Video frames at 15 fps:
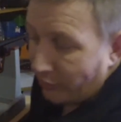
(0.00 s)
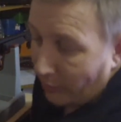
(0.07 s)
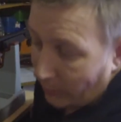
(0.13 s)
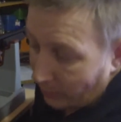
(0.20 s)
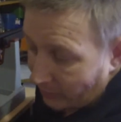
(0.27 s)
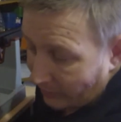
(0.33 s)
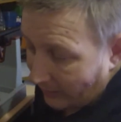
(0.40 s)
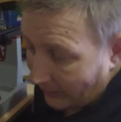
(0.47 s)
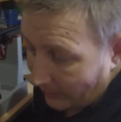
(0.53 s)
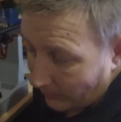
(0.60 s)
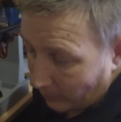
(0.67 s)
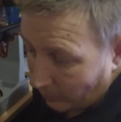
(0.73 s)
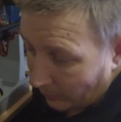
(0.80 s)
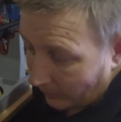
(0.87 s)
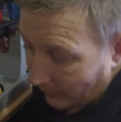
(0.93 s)
would take
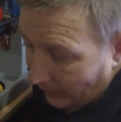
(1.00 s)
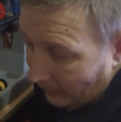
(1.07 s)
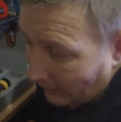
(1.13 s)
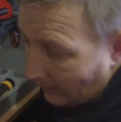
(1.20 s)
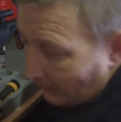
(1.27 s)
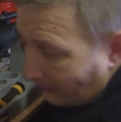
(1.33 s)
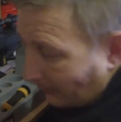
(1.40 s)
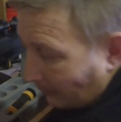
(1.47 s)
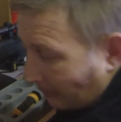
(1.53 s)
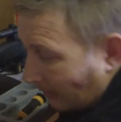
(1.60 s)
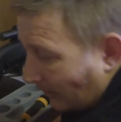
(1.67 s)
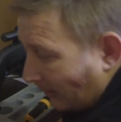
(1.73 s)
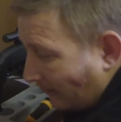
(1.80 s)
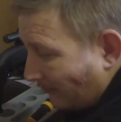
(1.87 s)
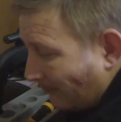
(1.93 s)
my uh, lapping
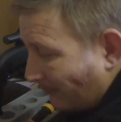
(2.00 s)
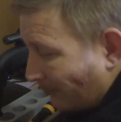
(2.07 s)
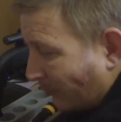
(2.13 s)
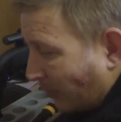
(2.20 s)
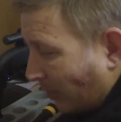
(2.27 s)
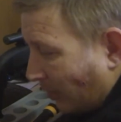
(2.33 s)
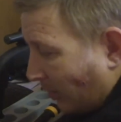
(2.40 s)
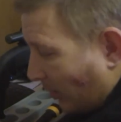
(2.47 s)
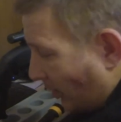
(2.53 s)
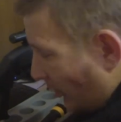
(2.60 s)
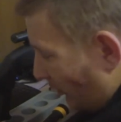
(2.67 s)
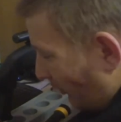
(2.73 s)
bar and the